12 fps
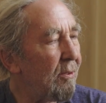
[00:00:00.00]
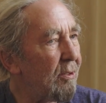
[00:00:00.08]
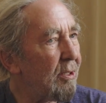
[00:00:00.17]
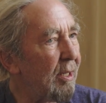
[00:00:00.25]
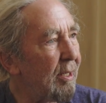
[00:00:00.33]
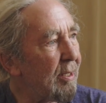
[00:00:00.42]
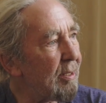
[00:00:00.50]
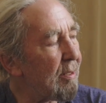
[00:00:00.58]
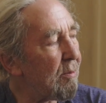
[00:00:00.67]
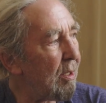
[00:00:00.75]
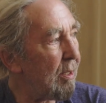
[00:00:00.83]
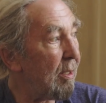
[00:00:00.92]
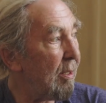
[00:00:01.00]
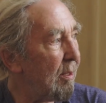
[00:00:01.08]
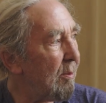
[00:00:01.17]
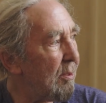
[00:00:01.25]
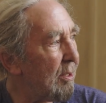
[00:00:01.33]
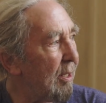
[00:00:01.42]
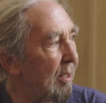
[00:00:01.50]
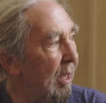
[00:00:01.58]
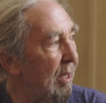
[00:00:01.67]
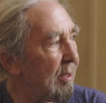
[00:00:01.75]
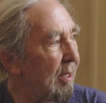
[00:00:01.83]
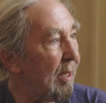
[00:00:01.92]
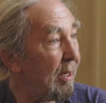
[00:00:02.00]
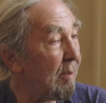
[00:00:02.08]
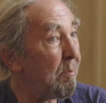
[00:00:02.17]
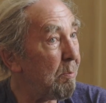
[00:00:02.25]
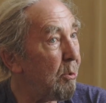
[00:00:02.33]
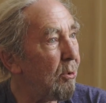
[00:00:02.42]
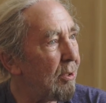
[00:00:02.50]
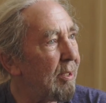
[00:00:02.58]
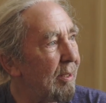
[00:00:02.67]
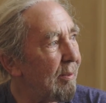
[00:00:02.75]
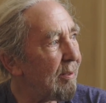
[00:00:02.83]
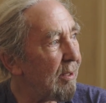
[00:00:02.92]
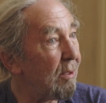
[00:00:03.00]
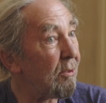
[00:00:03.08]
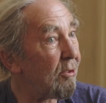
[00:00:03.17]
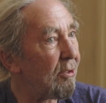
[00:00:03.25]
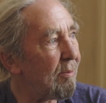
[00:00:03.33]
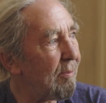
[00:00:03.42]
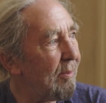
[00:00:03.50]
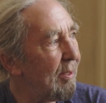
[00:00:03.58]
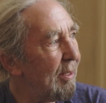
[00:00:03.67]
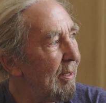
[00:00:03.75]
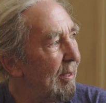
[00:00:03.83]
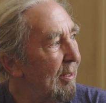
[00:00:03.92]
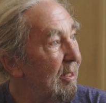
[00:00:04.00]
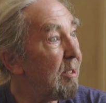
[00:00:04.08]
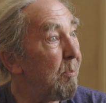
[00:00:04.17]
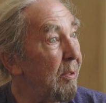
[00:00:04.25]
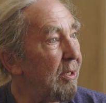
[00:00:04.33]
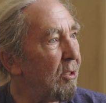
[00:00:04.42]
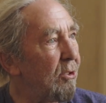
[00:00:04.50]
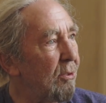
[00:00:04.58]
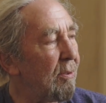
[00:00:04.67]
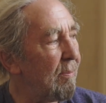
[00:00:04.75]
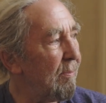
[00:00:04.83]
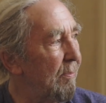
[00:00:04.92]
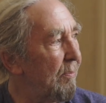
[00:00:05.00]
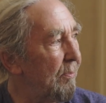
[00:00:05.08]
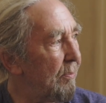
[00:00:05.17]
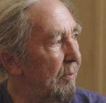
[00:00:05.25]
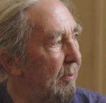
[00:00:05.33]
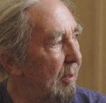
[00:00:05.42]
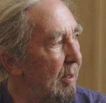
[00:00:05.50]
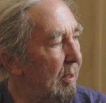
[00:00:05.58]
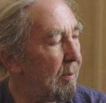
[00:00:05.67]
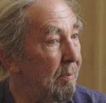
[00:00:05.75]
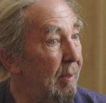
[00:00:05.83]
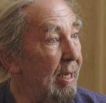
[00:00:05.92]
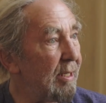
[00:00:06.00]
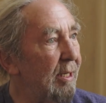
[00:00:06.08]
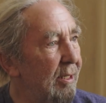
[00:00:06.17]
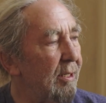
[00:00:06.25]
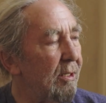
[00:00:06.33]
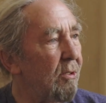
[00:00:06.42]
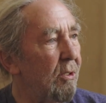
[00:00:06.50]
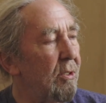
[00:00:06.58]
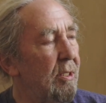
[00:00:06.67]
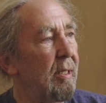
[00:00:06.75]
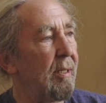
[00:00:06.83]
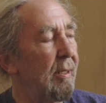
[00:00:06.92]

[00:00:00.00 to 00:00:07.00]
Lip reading: those things. It was to get an important cultural, spiritual message across.